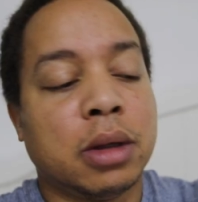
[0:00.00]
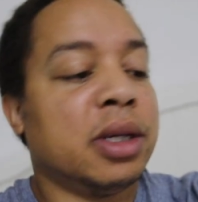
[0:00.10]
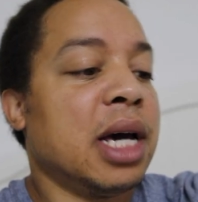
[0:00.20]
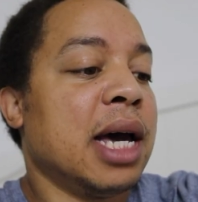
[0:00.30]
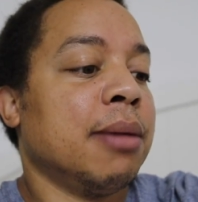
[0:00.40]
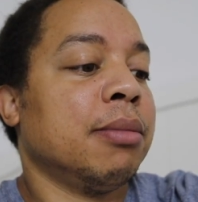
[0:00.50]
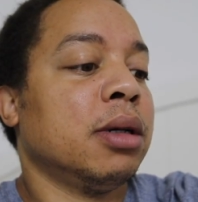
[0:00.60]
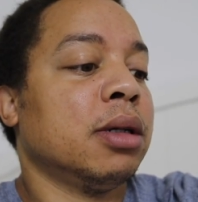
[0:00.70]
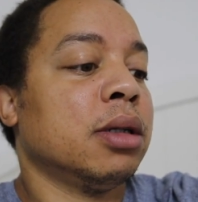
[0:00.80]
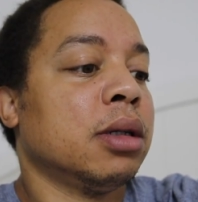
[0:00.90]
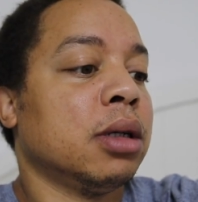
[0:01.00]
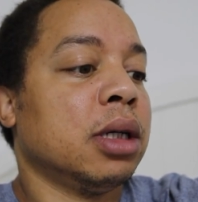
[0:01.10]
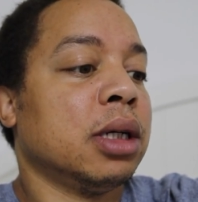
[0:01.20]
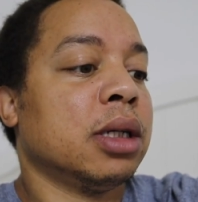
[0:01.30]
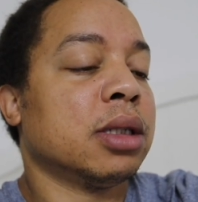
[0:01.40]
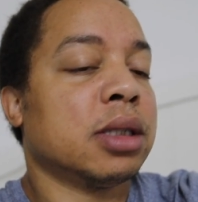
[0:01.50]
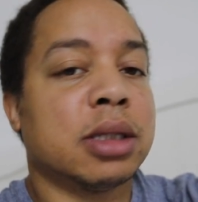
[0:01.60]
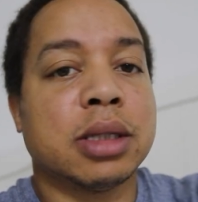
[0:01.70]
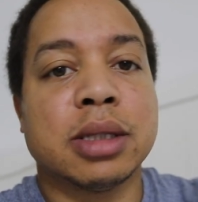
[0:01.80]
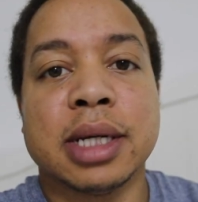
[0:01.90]
The time is
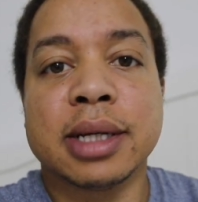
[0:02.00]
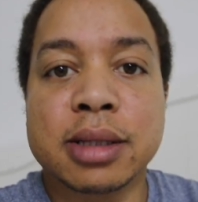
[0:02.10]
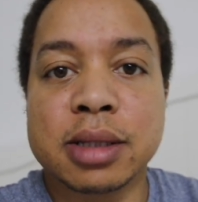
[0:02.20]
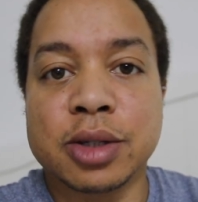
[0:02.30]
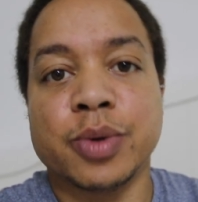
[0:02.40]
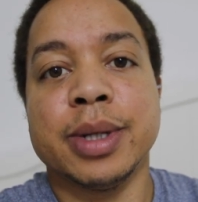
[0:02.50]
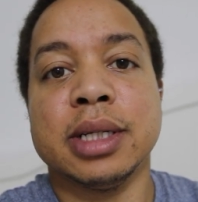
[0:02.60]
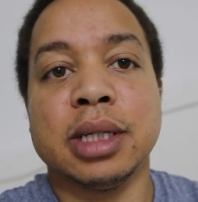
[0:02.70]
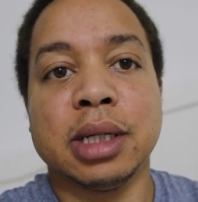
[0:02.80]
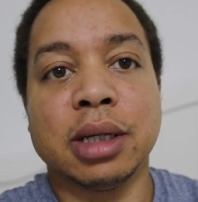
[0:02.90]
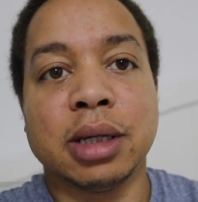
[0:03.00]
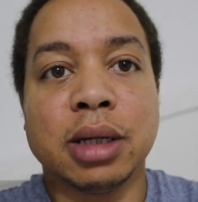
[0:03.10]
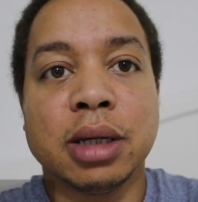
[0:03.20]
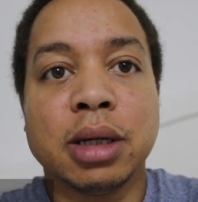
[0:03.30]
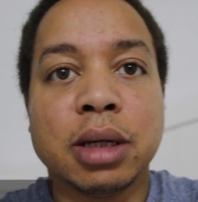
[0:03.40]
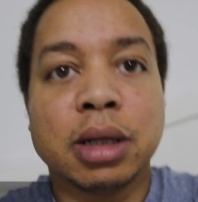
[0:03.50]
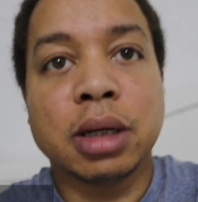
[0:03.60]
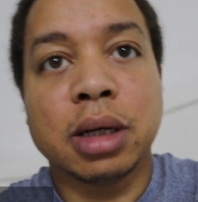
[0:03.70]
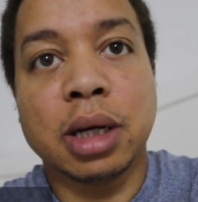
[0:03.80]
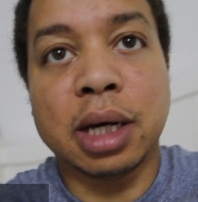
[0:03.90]
6:20
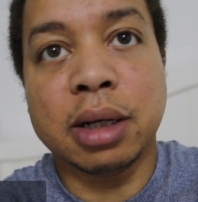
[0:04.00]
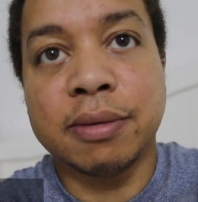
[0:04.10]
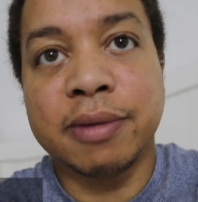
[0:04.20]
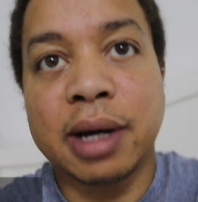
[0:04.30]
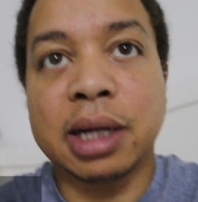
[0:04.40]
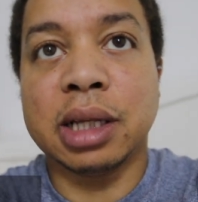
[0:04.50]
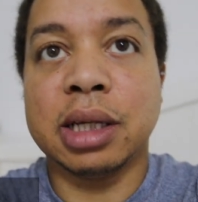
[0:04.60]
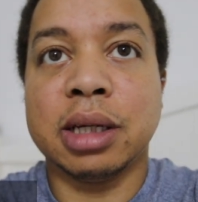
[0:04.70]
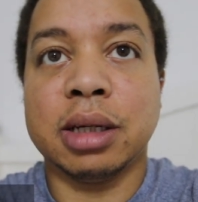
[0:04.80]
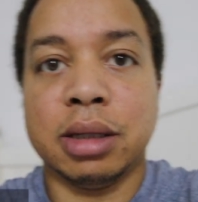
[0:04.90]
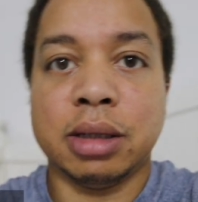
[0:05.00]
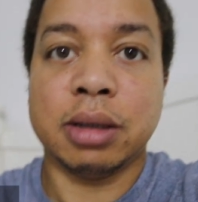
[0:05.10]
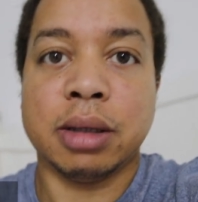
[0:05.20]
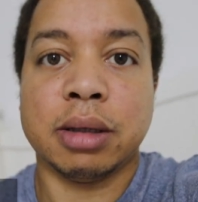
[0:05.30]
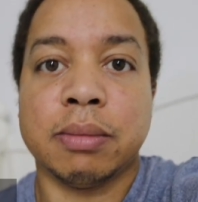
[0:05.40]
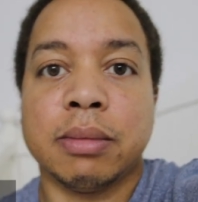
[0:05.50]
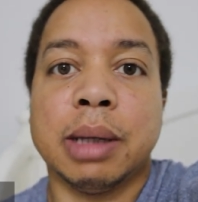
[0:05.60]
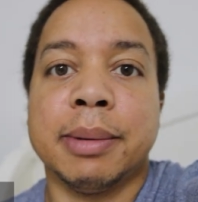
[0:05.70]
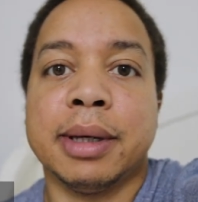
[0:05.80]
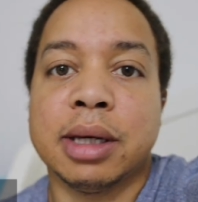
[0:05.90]
and finally,
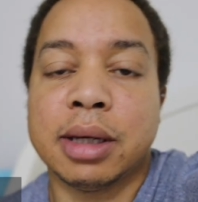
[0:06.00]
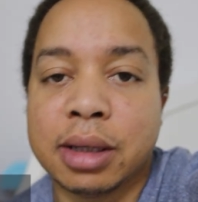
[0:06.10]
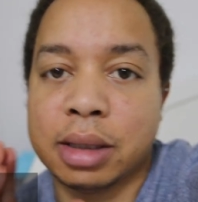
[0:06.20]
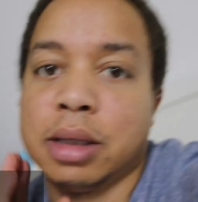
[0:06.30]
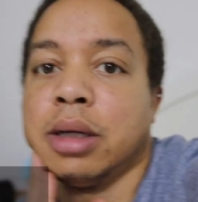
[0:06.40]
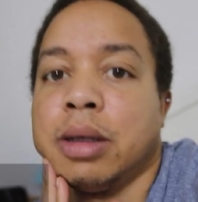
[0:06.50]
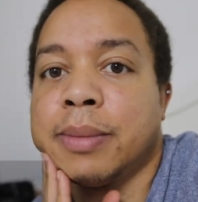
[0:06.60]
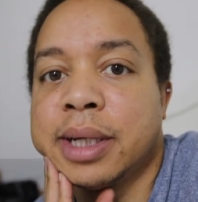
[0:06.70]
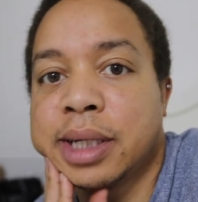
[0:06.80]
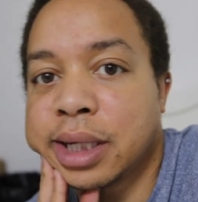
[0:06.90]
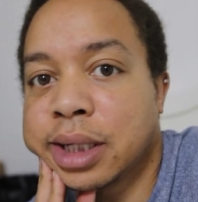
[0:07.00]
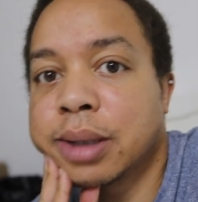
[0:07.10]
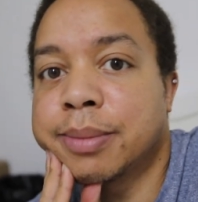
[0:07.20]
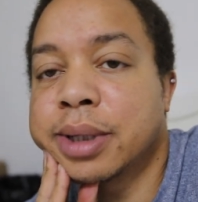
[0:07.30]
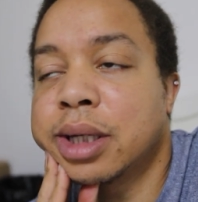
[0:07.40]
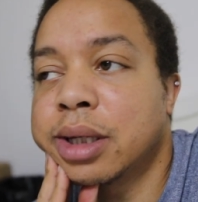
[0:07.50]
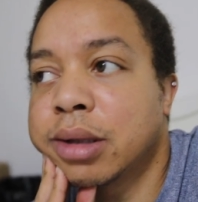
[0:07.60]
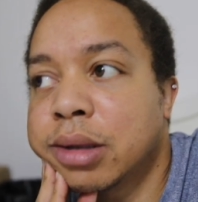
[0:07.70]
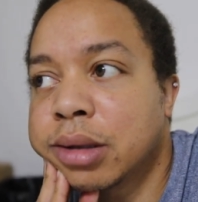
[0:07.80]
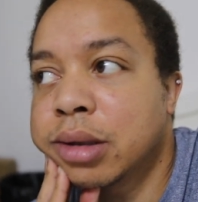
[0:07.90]
maybe, my day can
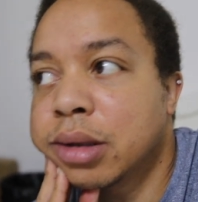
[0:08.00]
begin.